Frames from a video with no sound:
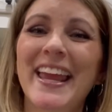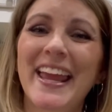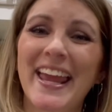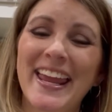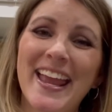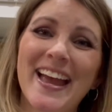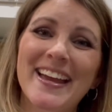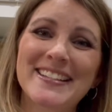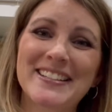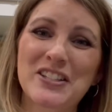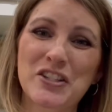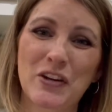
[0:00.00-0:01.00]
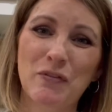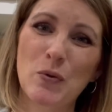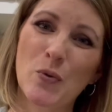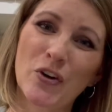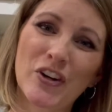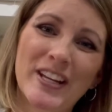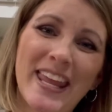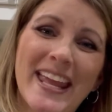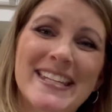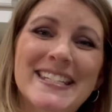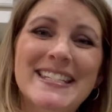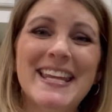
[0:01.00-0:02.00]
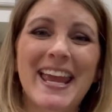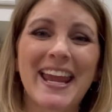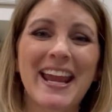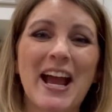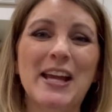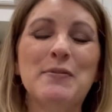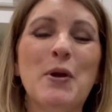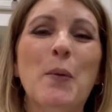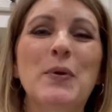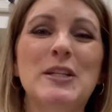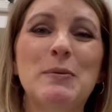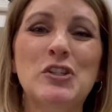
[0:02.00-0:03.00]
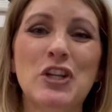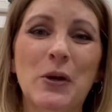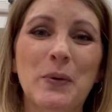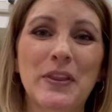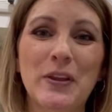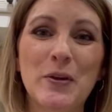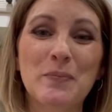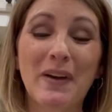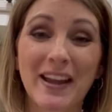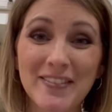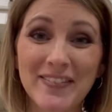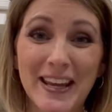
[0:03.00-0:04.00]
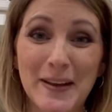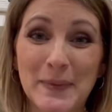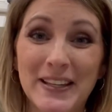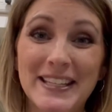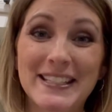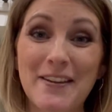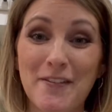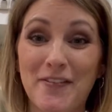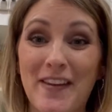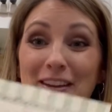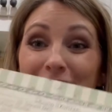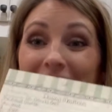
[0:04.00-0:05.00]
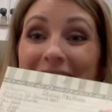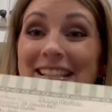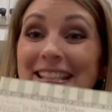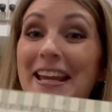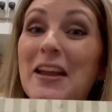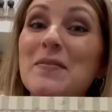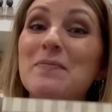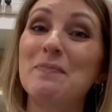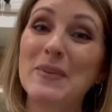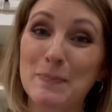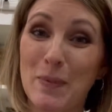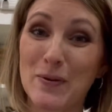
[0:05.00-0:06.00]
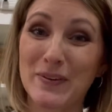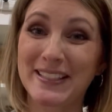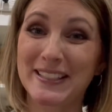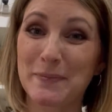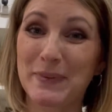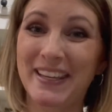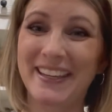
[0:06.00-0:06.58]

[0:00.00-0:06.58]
Hey guys, it's Jennifer Warren, and today I'm going to be sharing with you my family's favorite meatball recipe.